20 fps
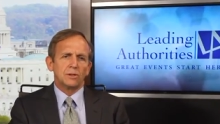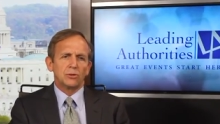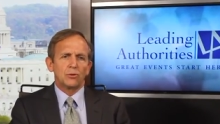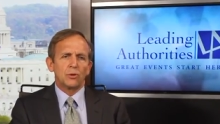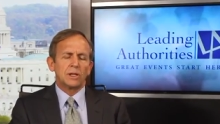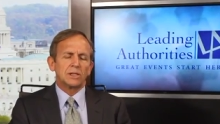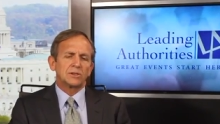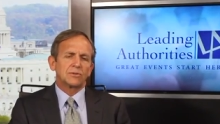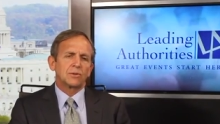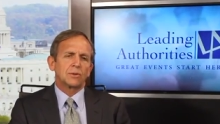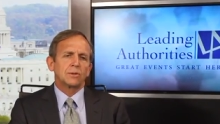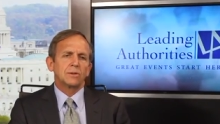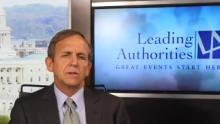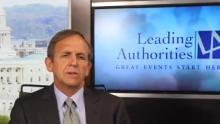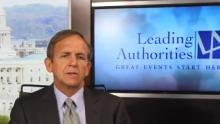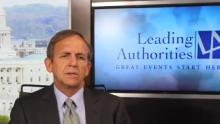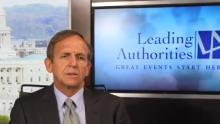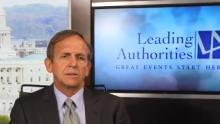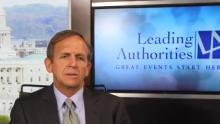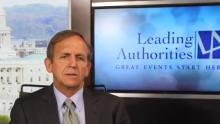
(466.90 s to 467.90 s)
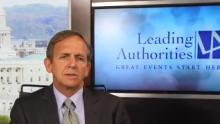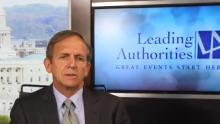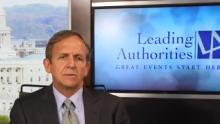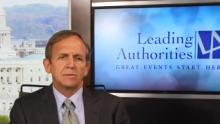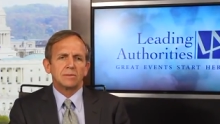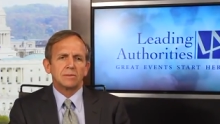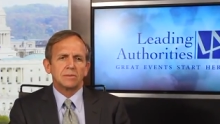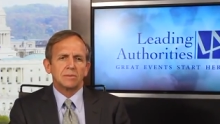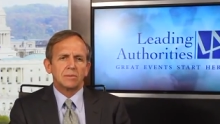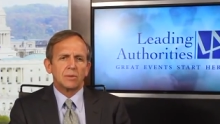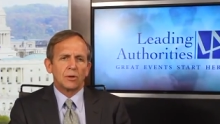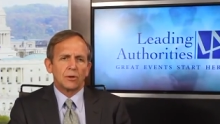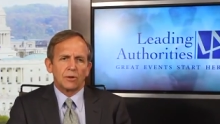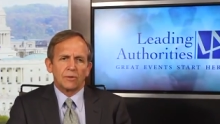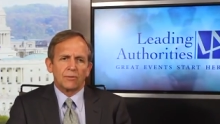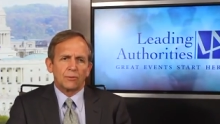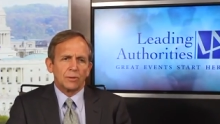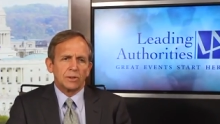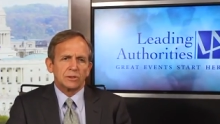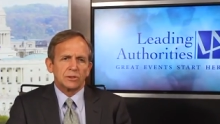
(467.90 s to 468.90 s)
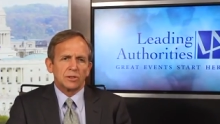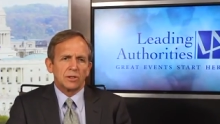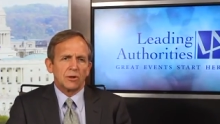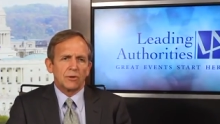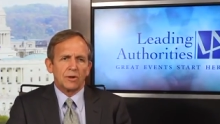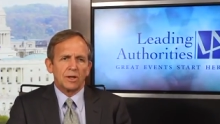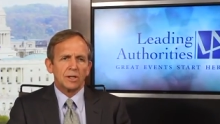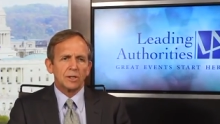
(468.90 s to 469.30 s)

transferred. Um, our friends and our